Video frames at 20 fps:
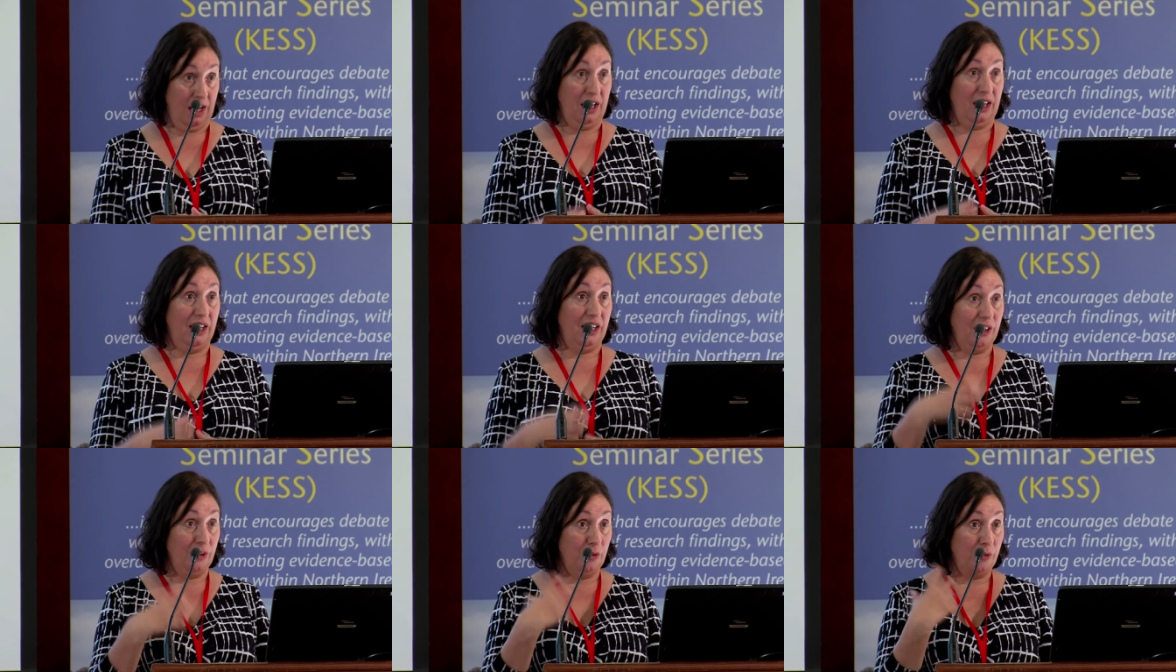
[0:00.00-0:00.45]

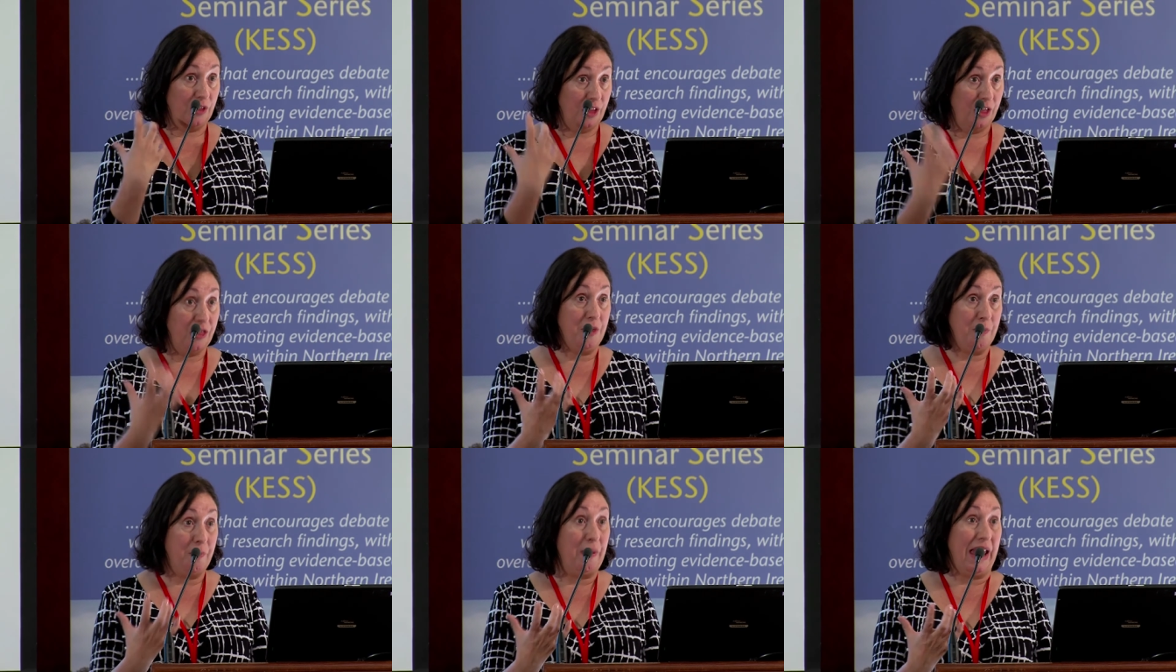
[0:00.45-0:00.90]
you know,
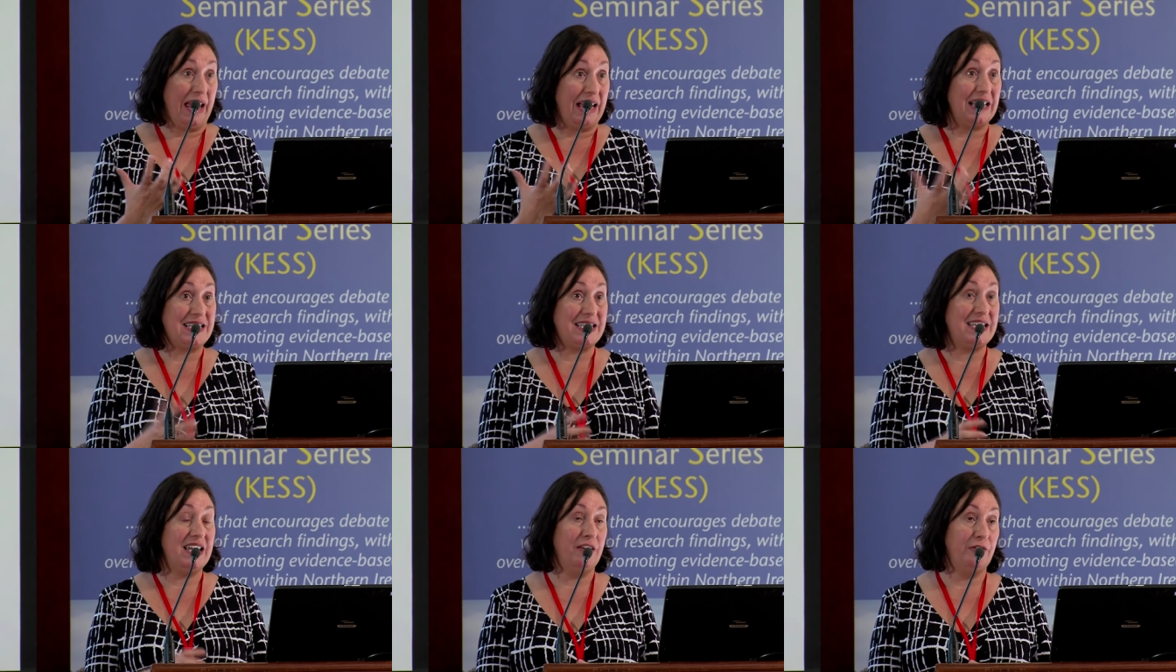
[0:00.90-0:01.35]
the
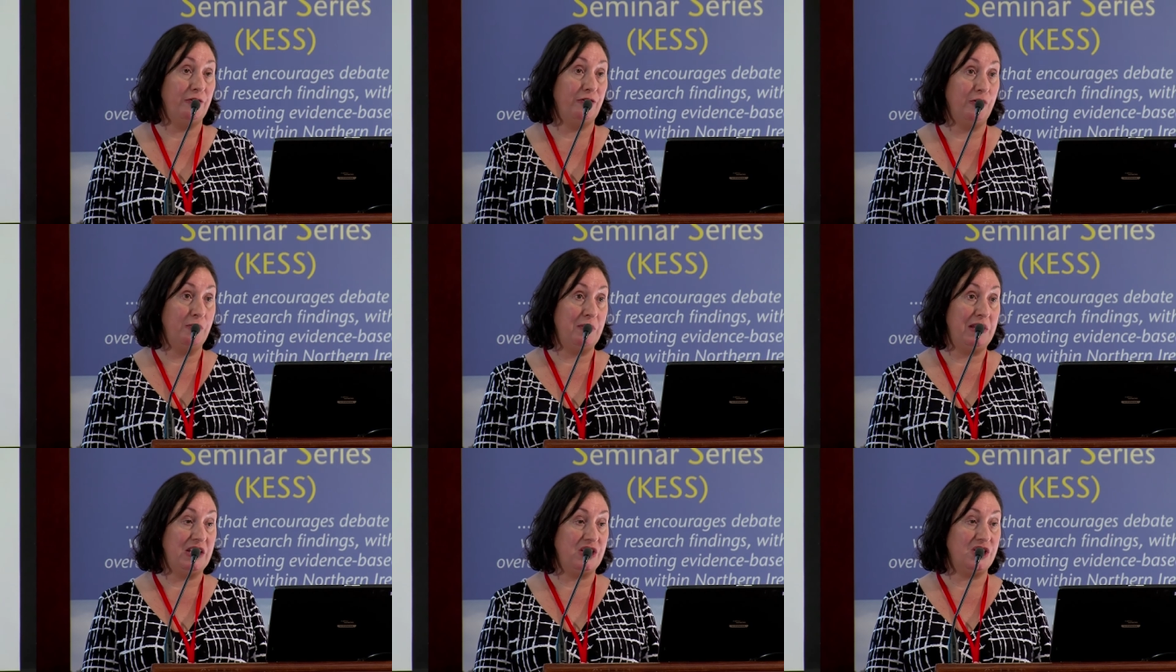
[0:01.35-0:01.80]
best
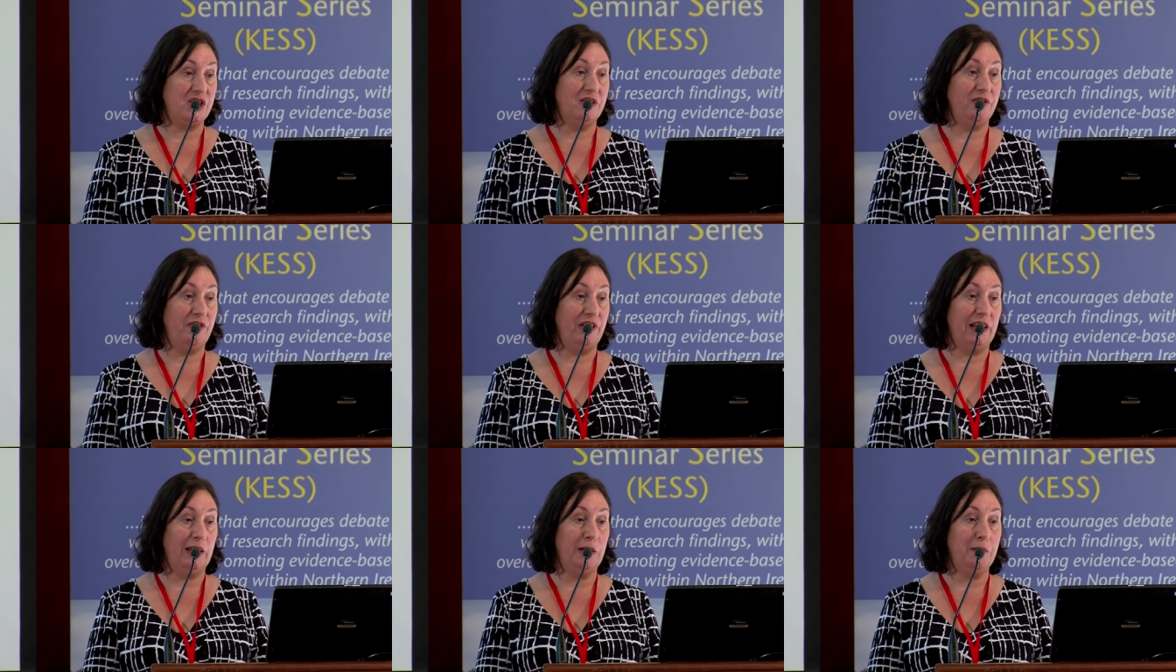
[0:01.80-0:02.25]
information
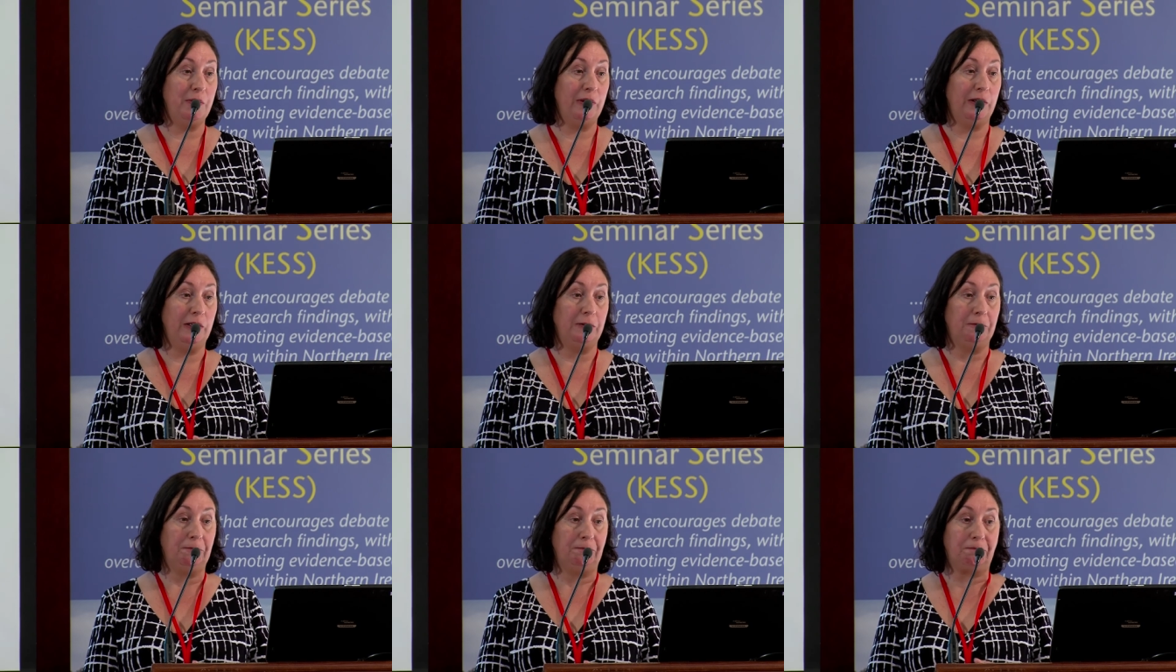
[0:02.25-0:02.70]

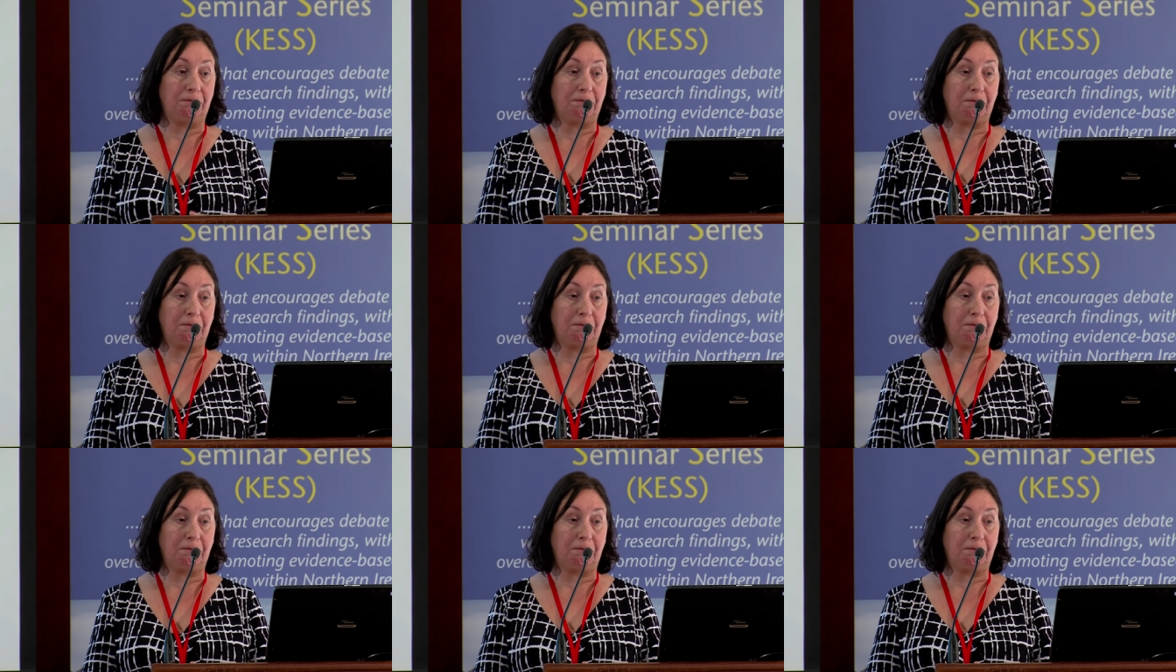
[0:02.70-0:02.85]
available.